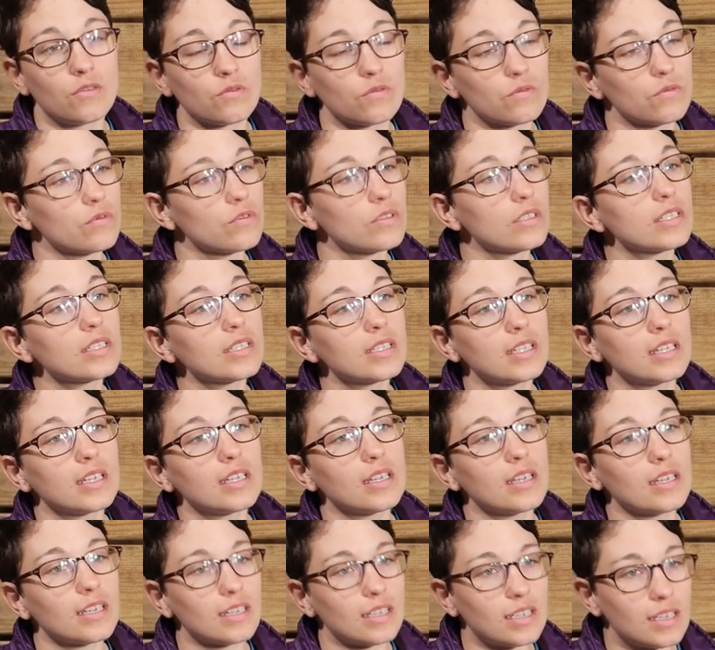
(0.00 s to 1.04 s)

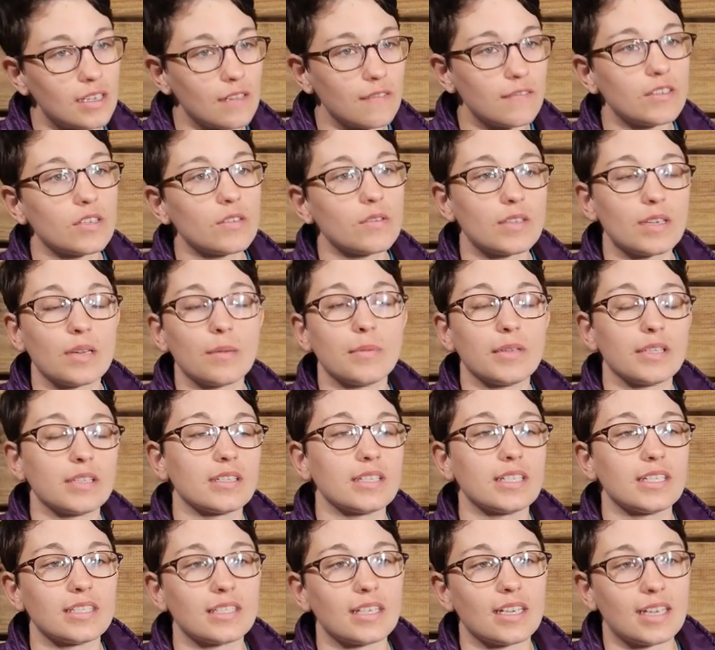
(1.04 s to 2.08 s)
really gives you the
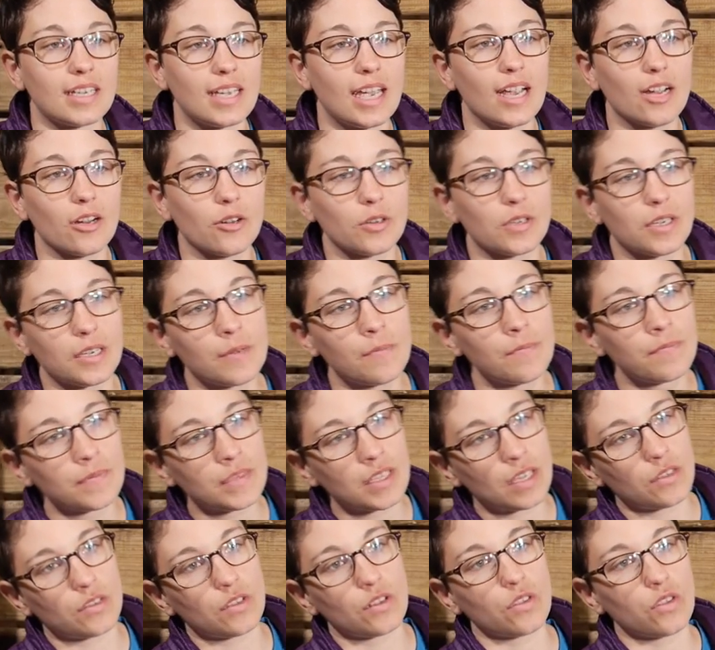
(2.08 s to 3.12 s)
ability to carry
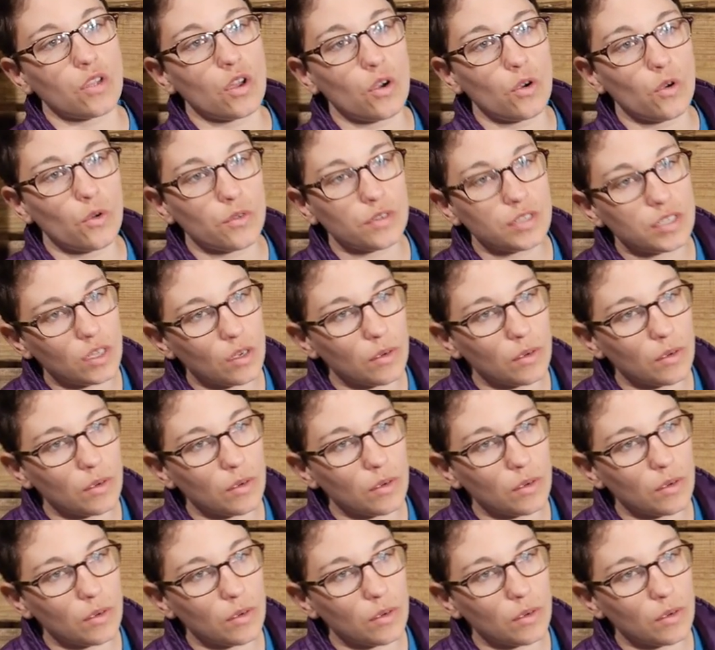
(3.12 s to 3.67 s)
the load.